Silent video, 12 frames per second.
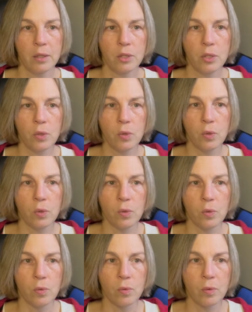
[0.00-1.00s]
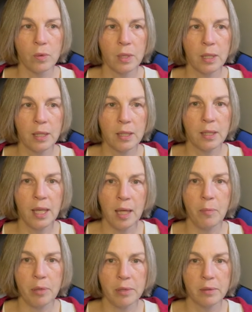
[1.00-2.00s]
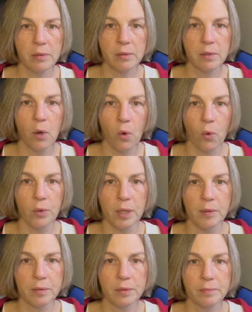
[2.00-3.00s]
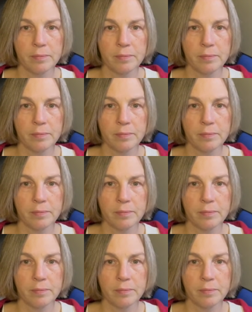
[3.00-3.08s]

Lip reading: to keep a hold of.